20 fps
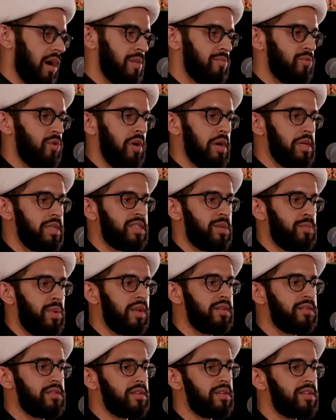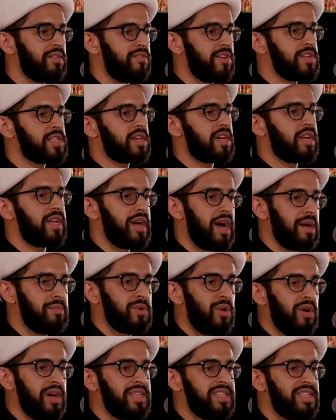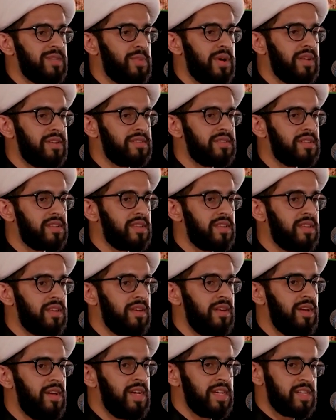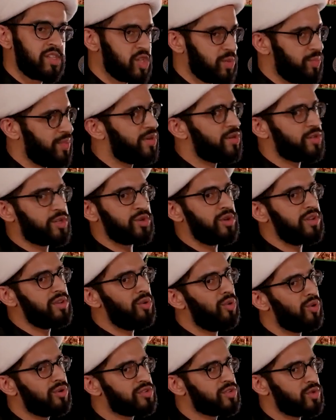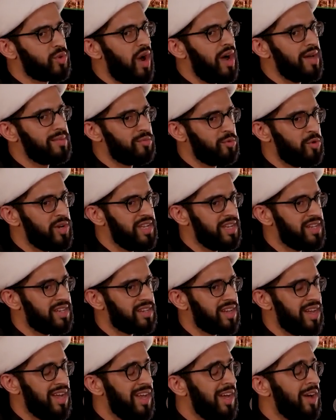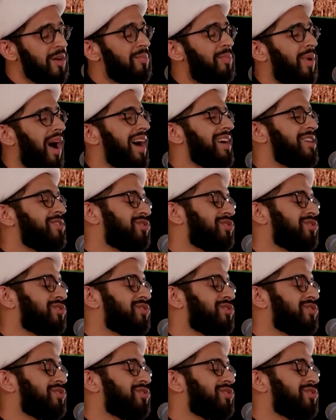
I'm not independent. Physically, I'm not independent. Spiritually, also, I'm weak. By